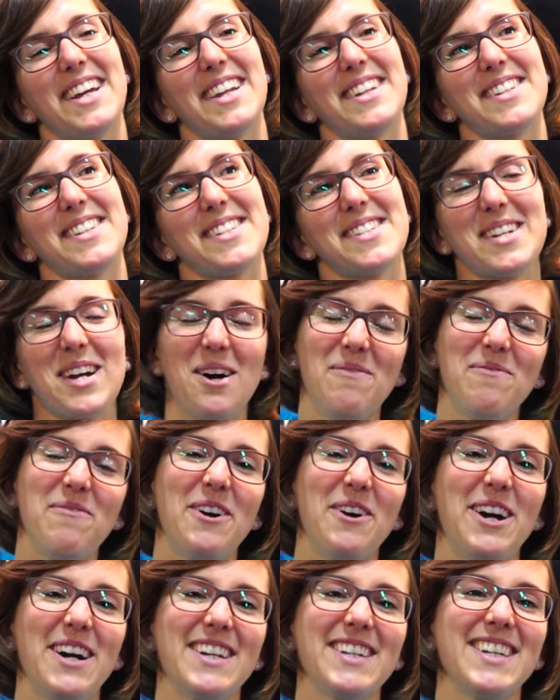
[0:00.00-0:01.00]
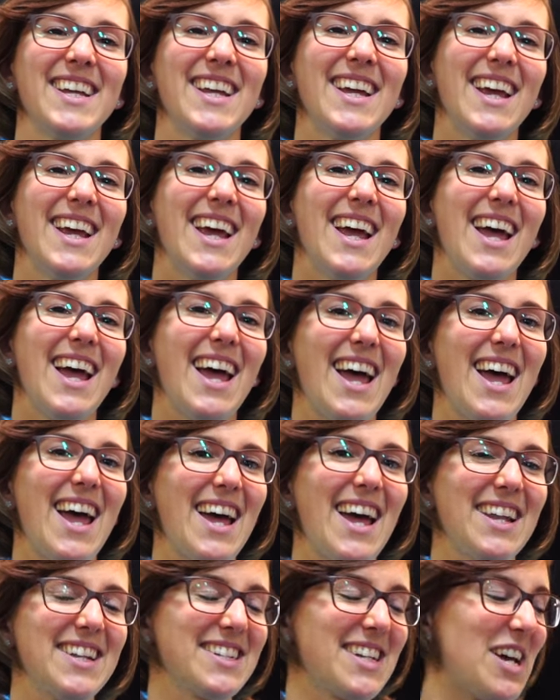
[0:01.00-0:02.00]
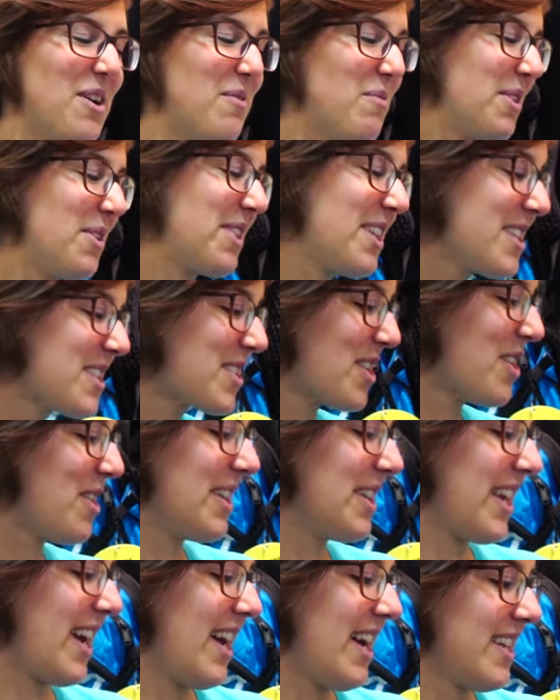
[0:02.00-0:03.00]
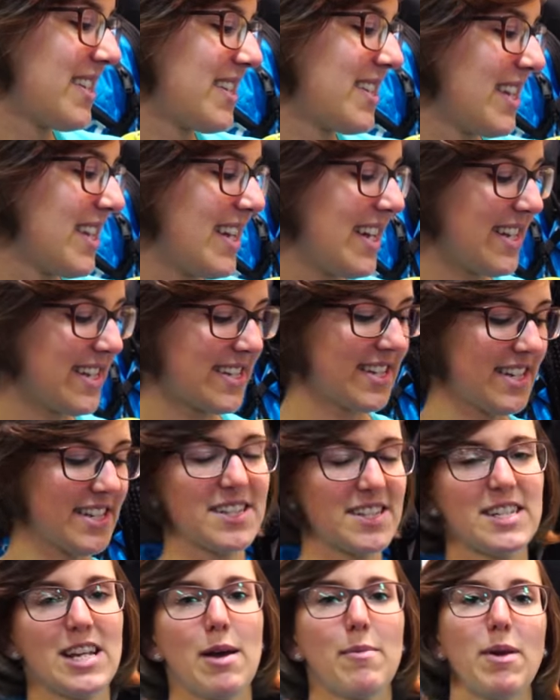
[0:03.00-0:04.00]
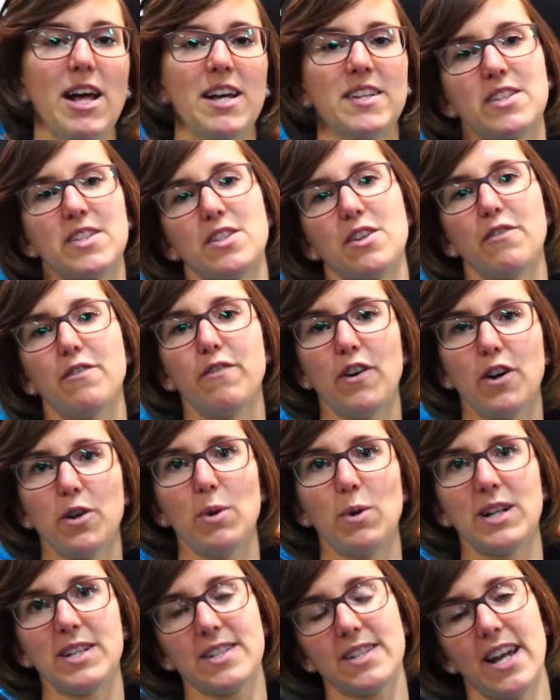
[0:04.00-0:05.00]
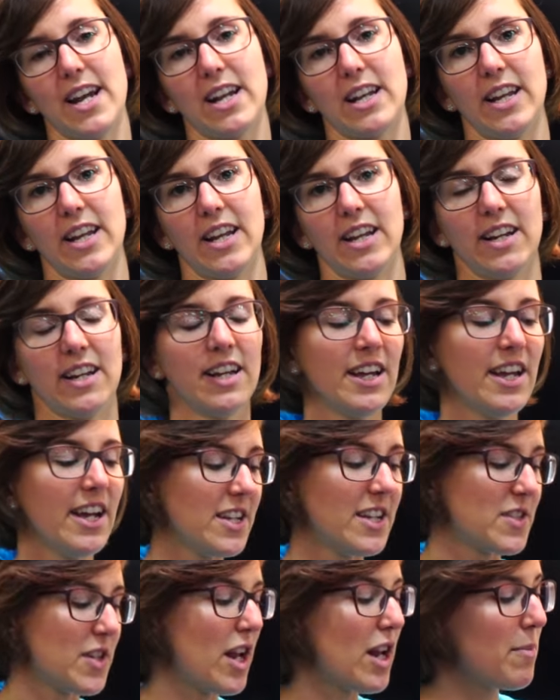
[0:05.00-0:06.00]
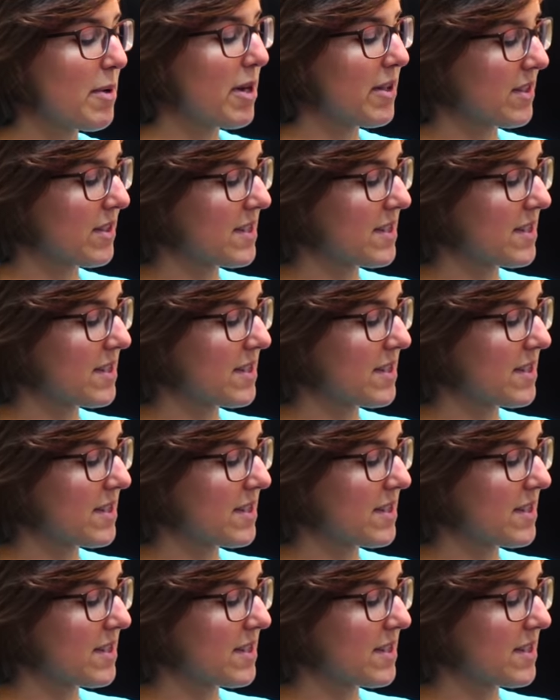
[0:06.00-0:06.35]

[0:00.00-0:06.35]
get discomfort. And uh, what this sole does is it stabilizes your foot while cycling. It's all about the